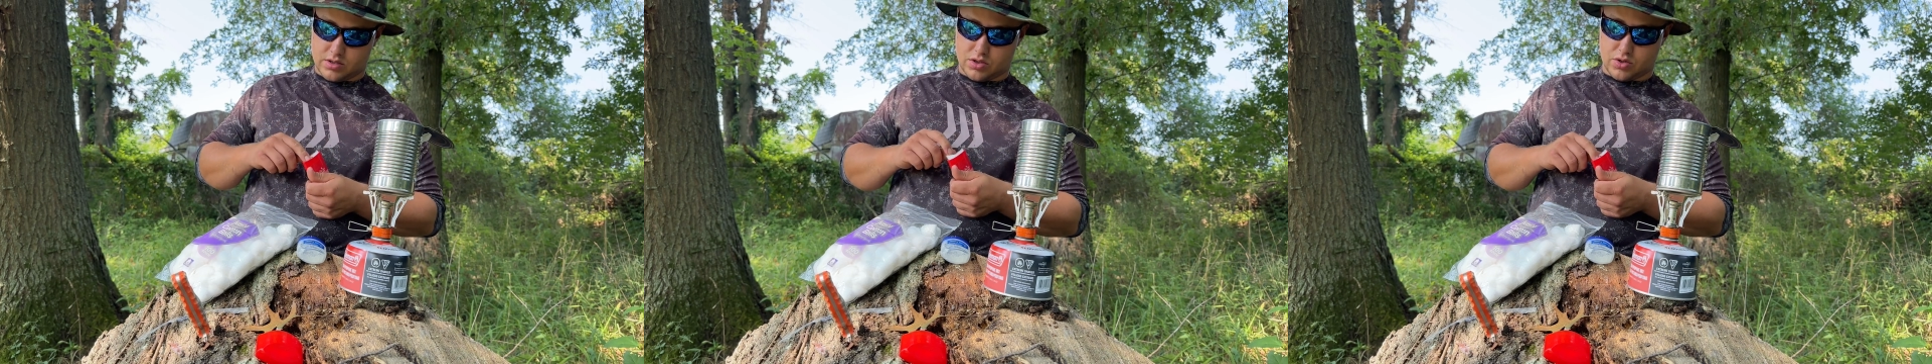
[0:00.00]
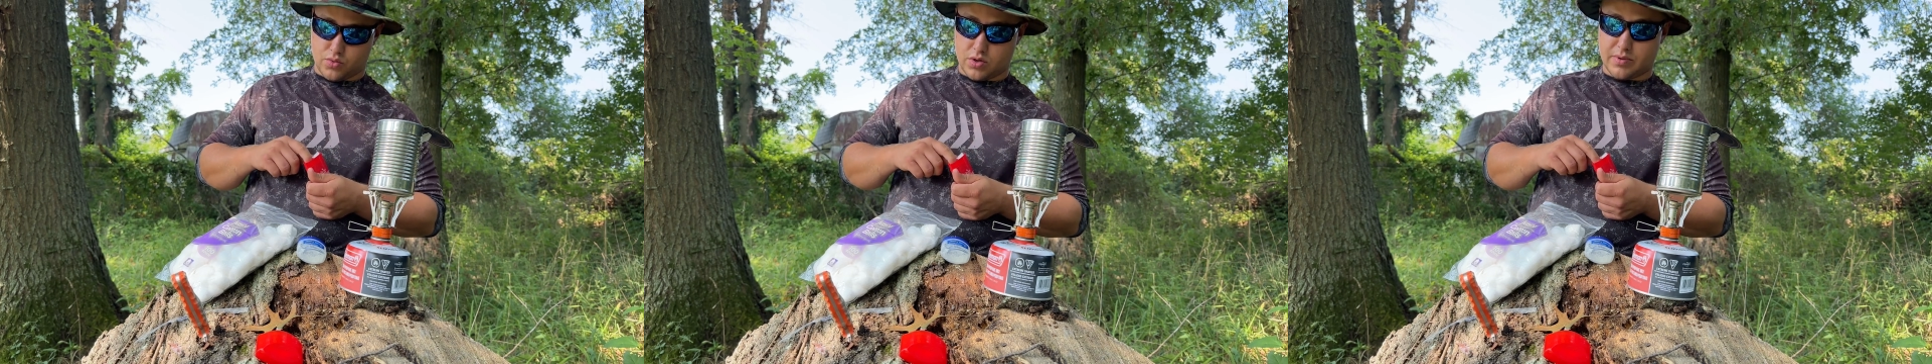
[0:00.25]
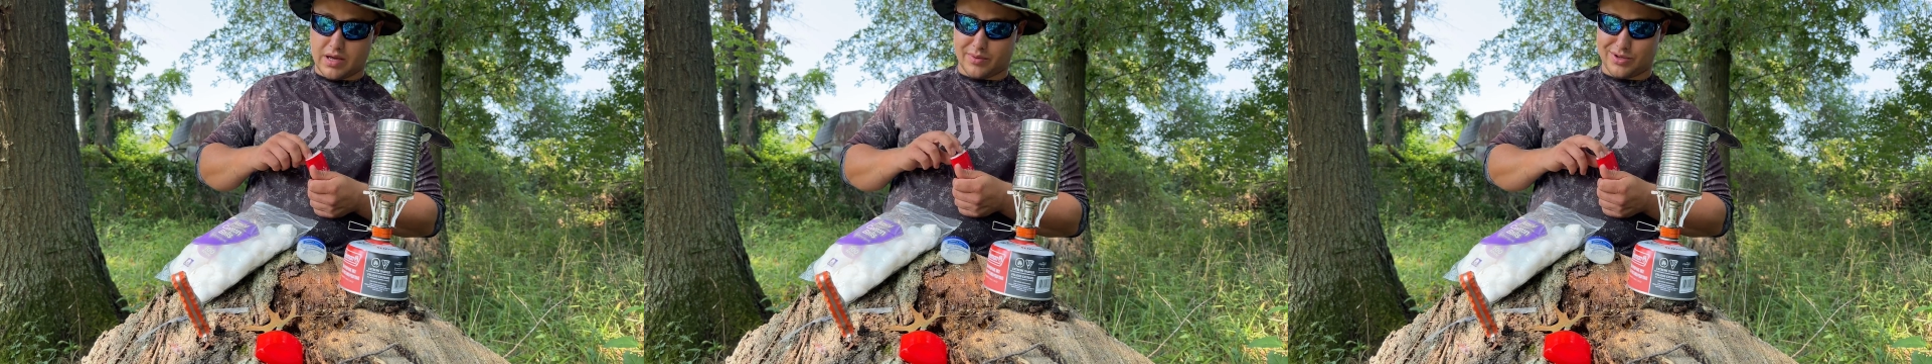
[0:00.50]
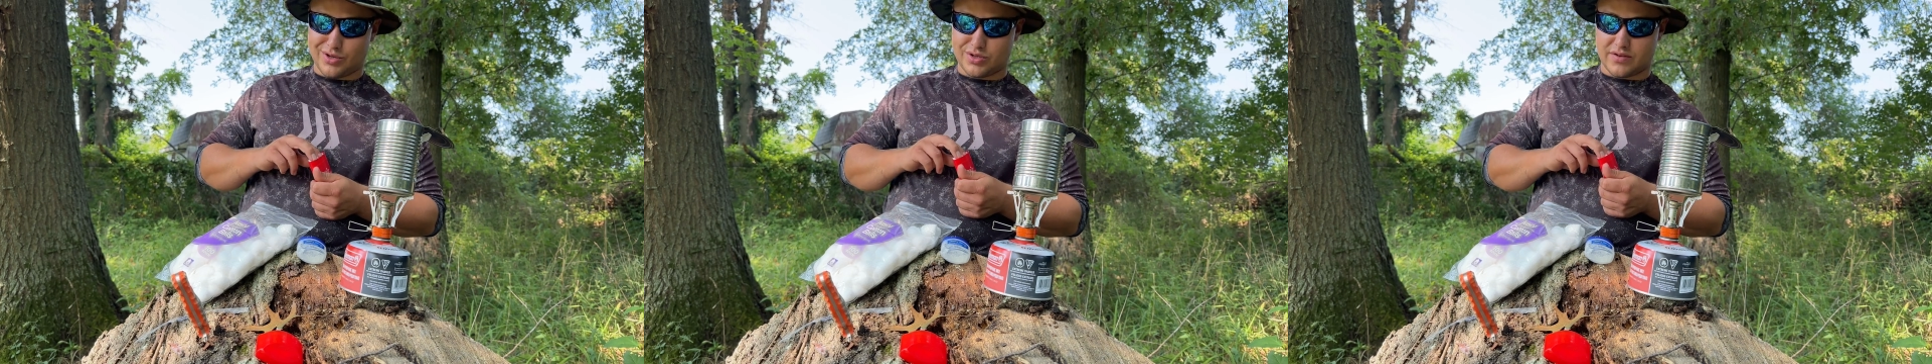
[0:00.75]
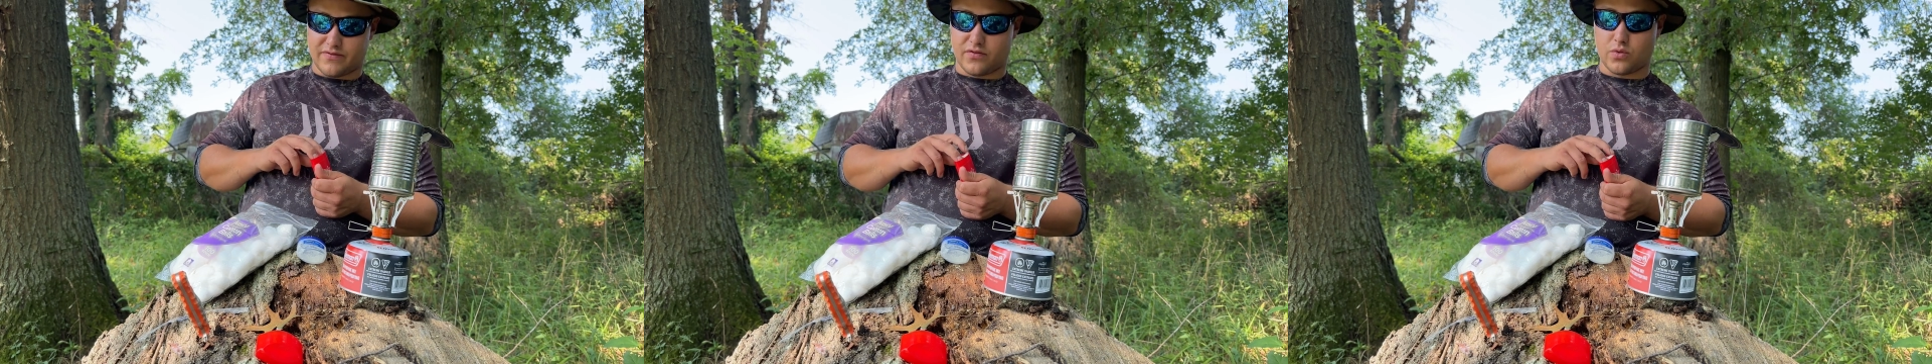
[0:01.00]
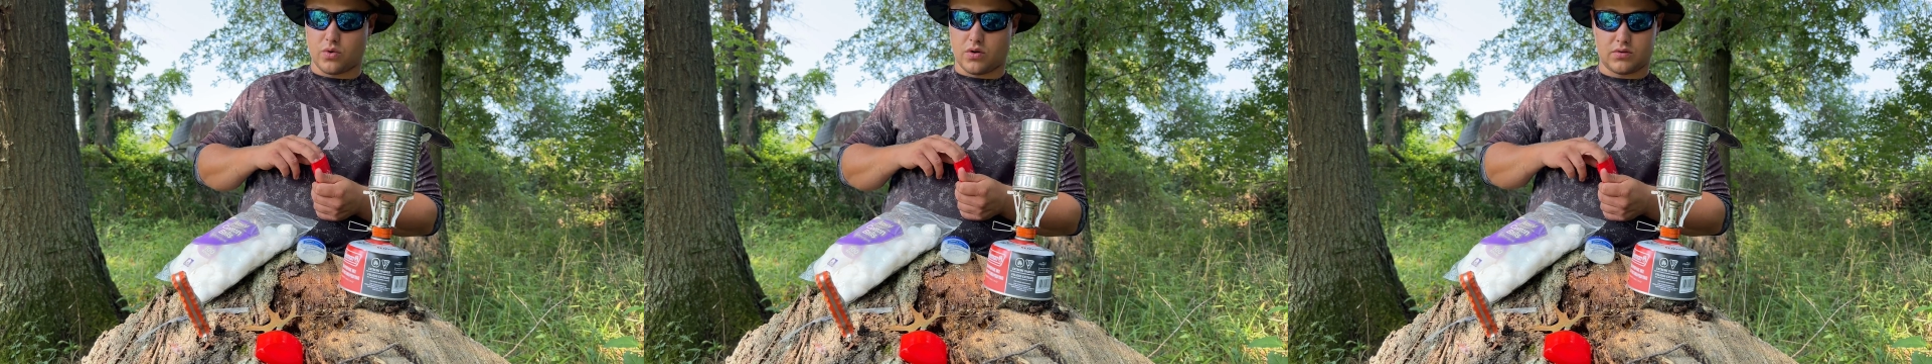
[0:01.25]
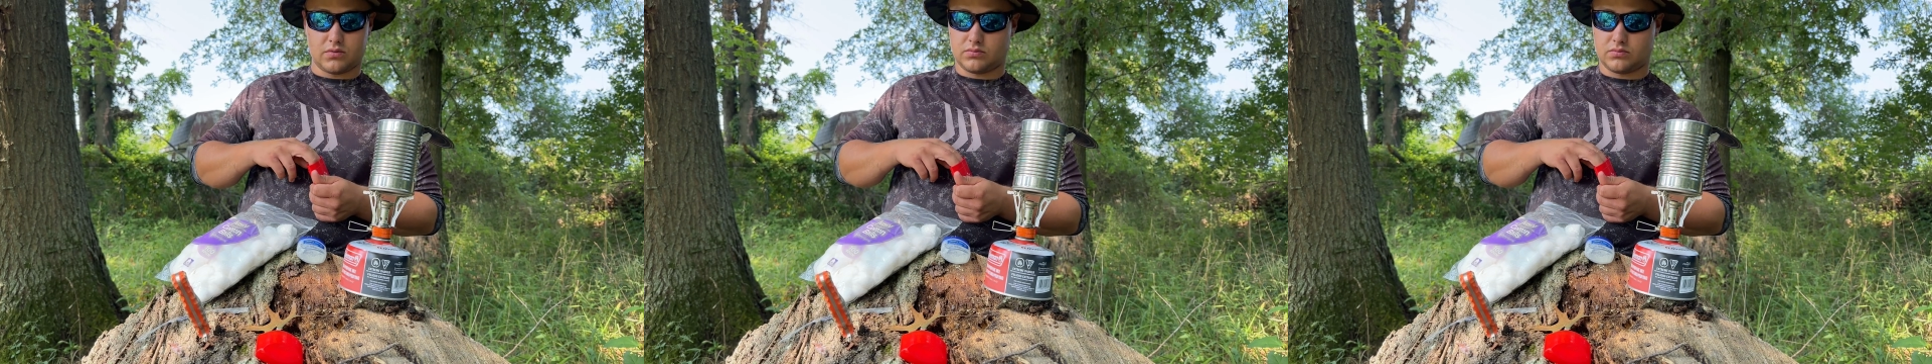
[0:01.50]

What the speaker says: you would be able to use it for,